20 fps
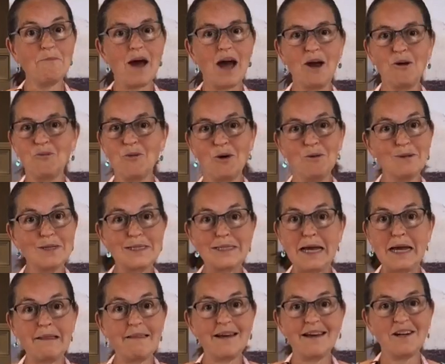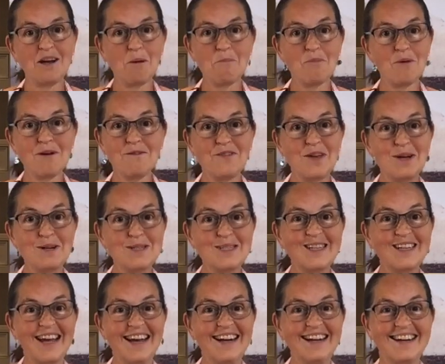I won't say that number of years
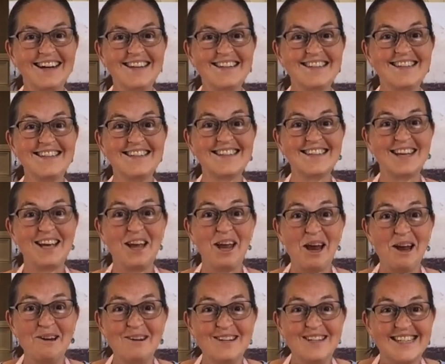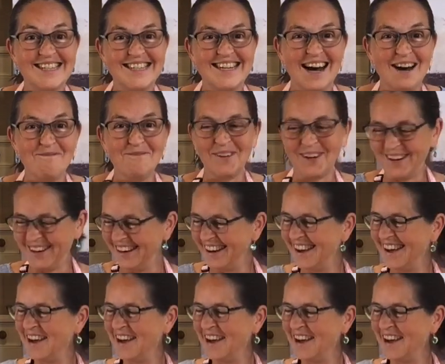again because it's a huge number,